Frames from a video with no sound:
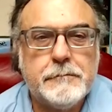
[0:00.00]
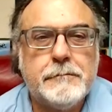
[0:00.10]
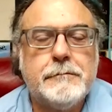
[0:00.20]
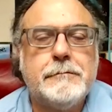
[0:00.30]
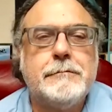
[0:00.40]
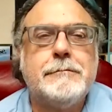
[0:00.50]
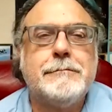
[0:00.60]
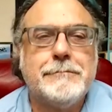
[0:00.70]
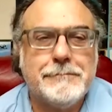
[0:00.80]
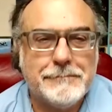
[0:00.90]

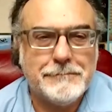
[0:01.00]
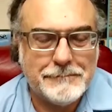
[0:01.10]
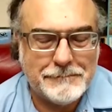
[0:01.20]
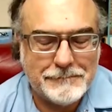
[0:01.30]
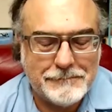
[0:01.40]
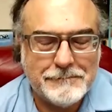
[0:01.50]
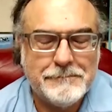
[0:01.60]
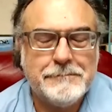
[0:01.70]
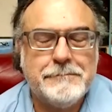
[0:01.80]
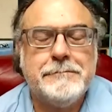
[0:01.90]

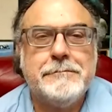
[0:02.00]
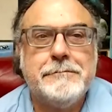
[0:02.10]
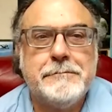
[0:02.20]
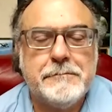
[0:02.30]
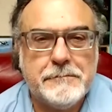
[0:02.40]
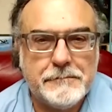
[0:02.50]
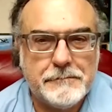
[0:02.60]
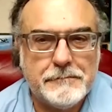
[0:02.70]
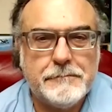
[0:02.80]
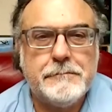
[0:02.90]

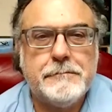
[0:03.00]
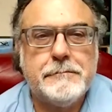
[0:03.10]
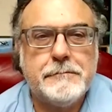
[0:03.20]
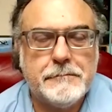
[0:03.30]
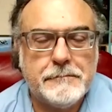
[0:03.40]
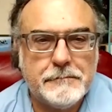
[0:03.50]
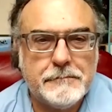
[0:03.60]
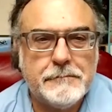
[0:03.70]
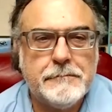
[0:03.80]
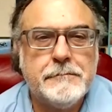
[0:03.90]

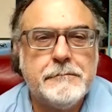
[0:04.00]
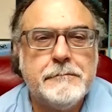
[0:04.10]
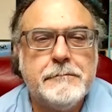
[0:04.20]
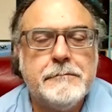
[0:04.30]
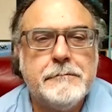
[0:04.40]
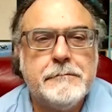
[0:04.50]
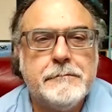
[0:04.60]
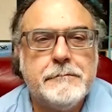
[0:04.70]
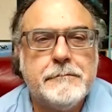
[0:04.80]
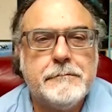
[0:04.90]

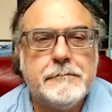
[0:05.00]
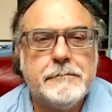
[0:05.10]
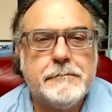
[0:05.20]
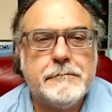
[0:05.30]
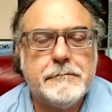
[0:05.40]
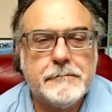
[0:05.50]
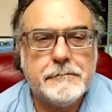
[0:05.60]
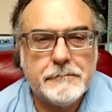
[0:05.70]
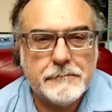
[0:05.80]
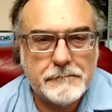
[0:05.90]

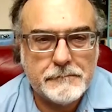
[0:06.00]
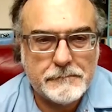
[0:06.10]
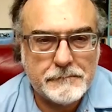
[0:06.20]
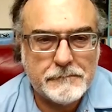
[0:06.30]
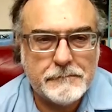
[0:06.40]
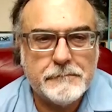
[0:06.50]
The person shown says nothing.